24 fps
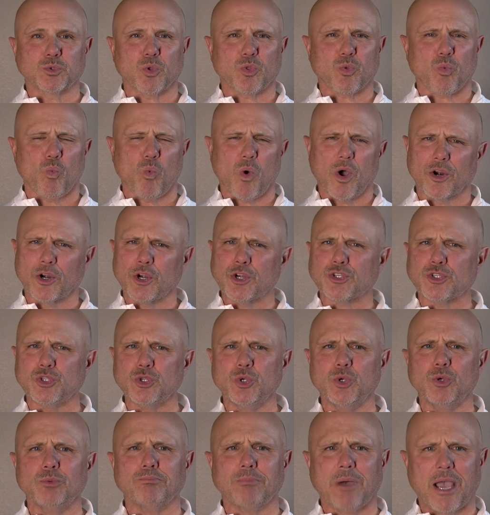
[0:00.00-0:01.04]
with 1 or
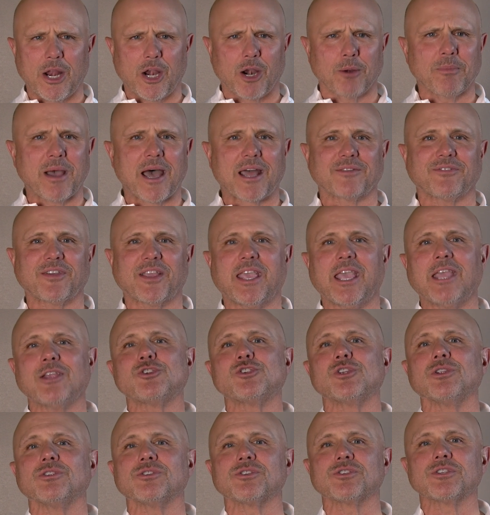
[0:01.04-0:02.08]
2 minor
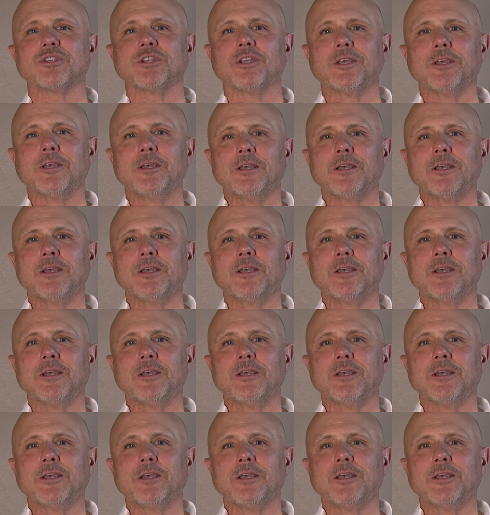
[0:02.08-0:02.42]
modifications.